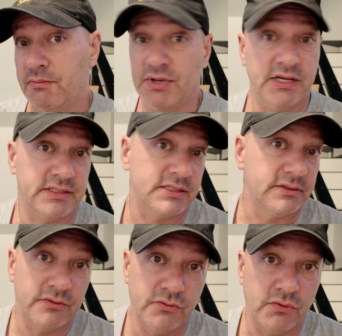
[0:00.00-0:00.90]

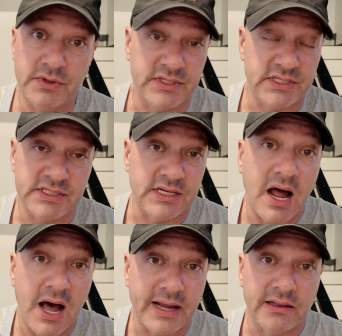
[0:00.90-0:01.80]
because this is an
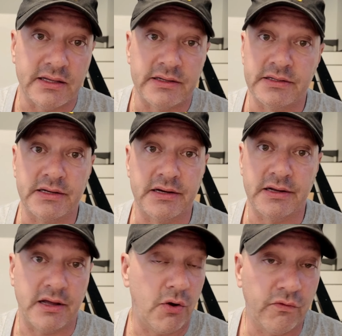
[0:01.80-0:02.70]
island,
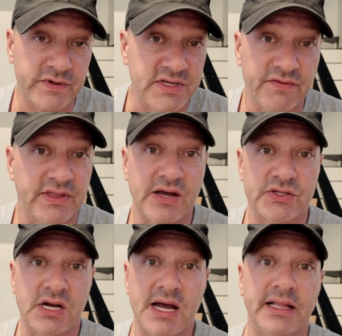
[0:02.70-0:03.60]
over
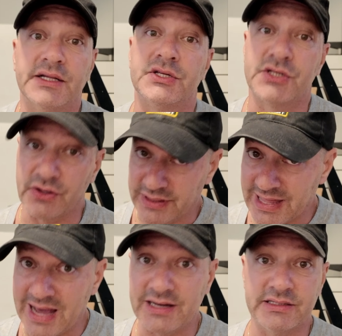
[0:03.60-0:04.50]
7,000 islands, so
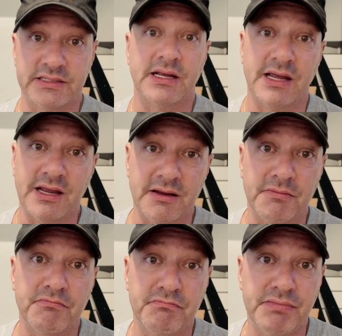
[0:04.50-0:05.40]
that is
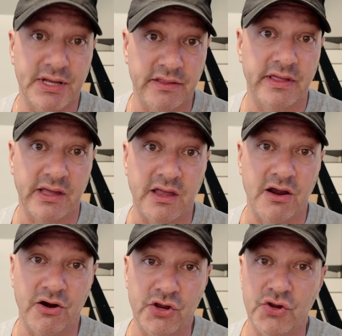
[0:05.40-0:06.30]
a big thing
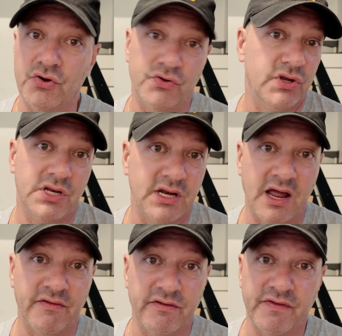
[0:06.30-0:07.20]
here. You need to
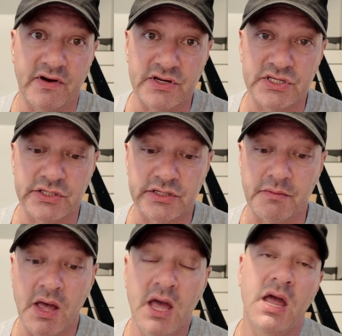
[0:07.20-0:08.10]
have the ferry
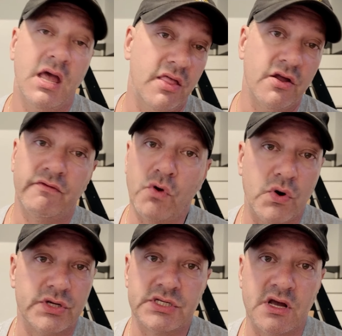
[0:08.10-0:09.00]
system. And then, of
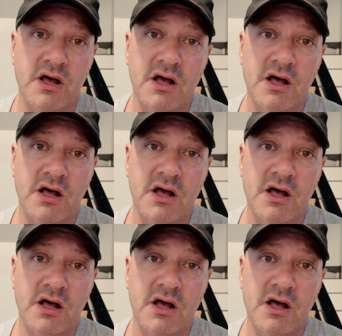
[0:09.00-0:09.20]
course,